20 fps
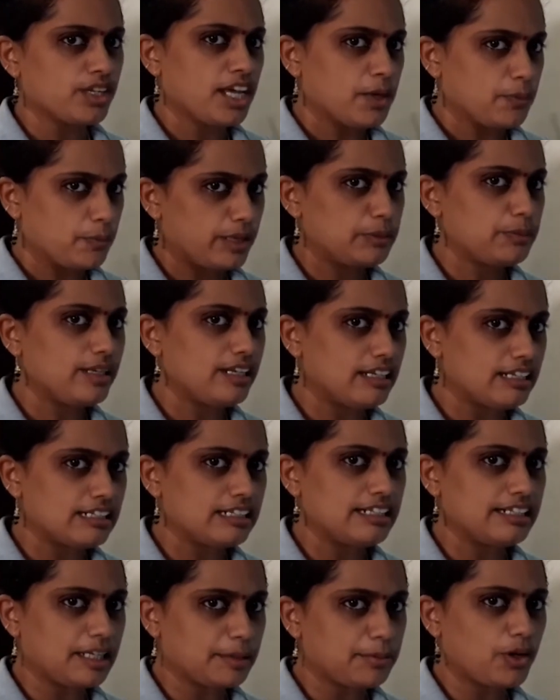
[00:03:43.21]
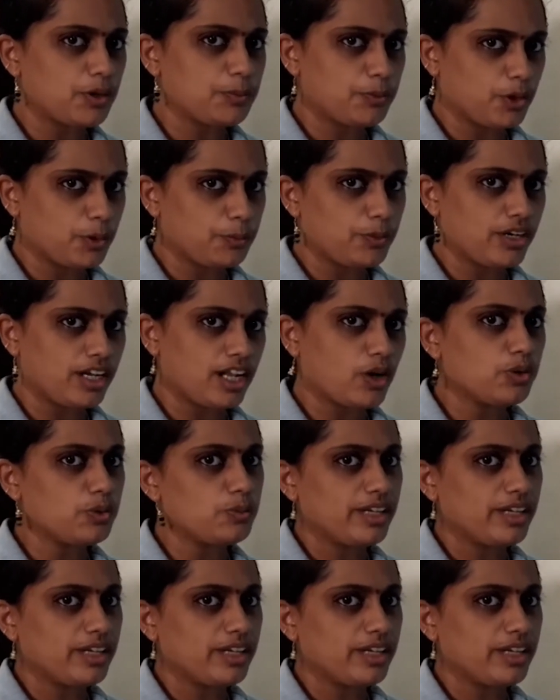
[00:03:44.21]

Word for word: When we learned about proper noun,